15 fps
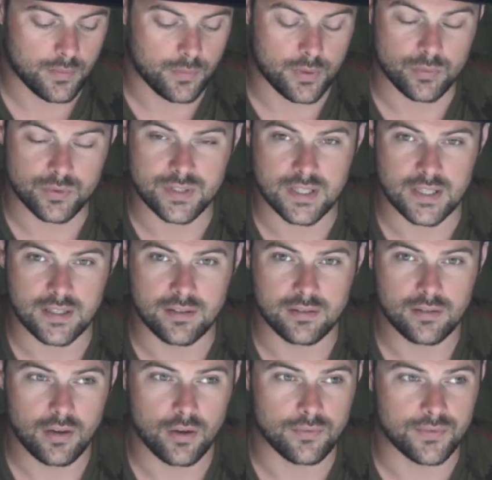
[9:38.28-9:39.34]
We will see.
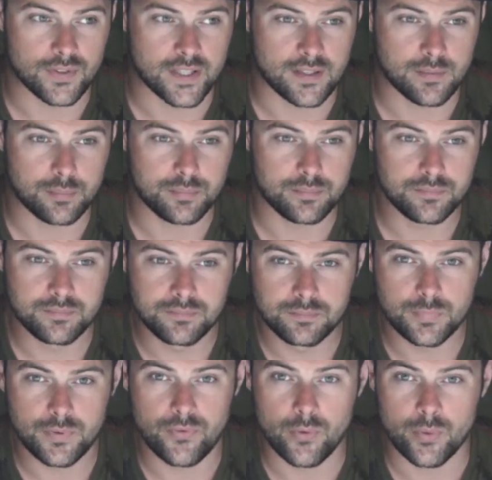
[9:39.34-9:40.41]
Hopefully,
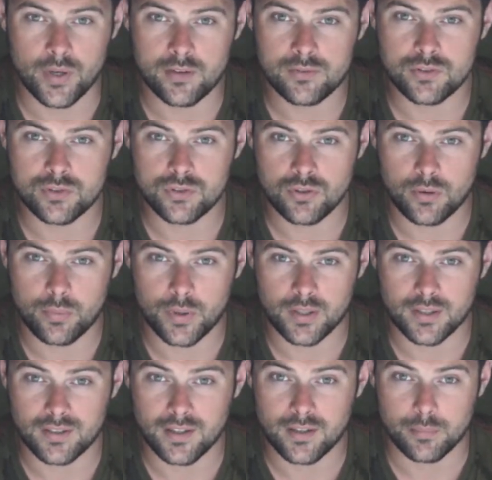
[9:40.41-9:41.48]
before we go to the shop, I
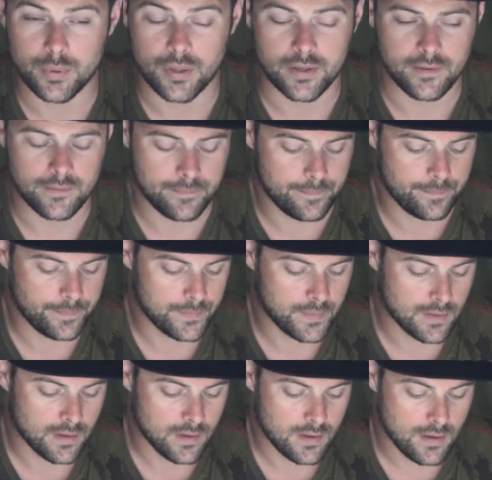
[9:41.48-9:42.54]
can nick a bite.
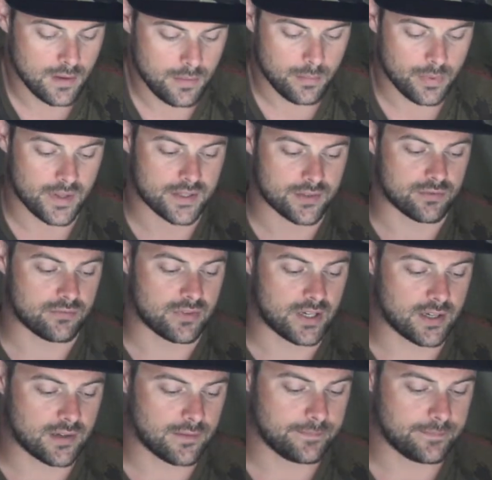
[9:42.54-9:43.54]
That's the rig.